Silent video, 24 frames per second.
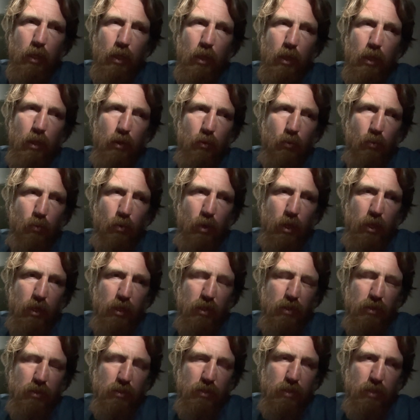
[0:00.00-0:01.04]
it
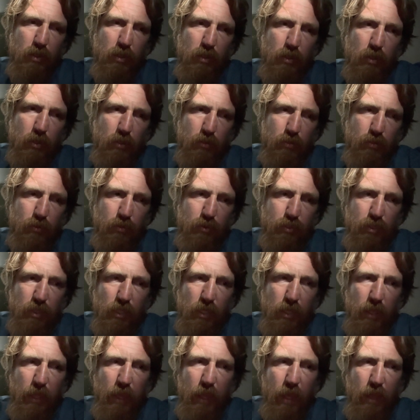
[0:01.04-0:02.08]
rained
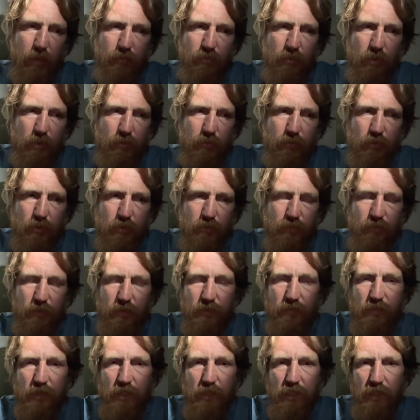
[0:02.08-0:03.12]
13.5 of the first
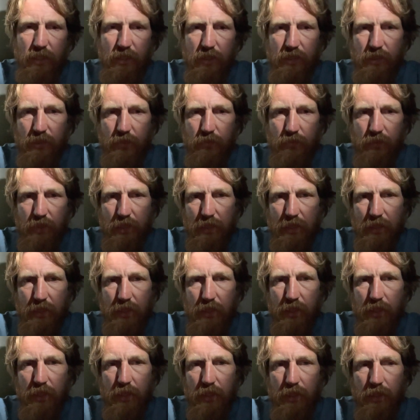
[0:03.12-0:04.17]
15 days I was in the
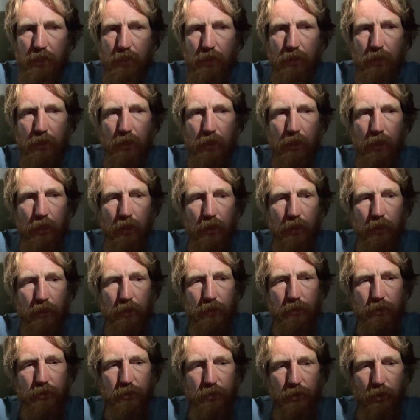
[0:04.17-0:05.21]
state.
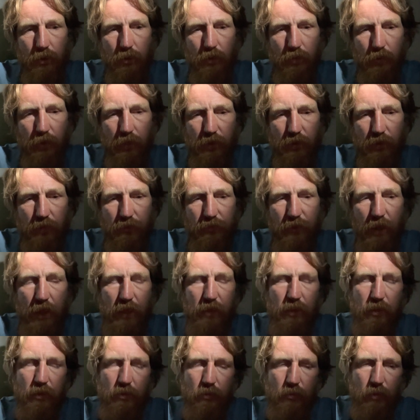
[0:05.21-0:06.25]
So like the fact
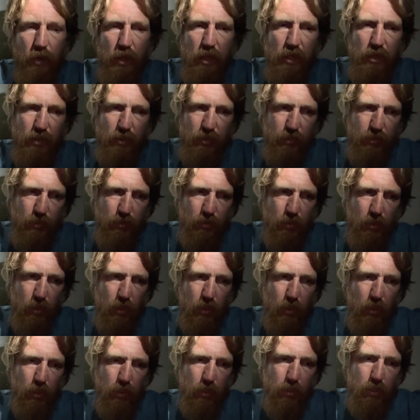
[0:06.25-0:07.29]
that it rained
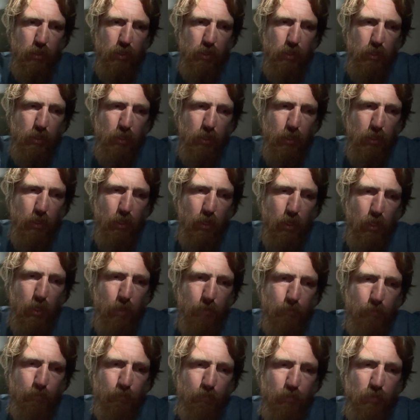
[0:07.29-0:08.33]
yesterday,
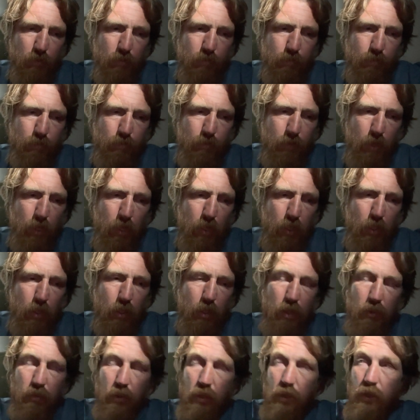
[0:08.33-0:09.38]
and
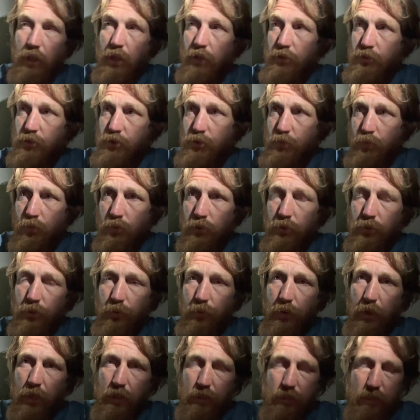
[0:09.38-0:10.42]
the clouds swirled
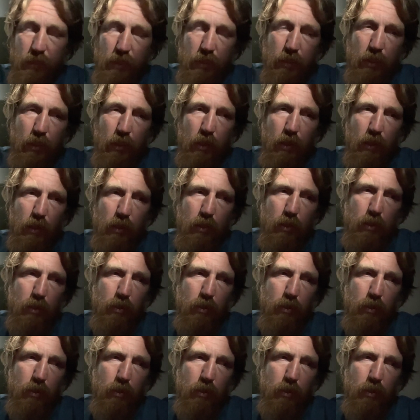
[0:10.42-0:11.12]
around today,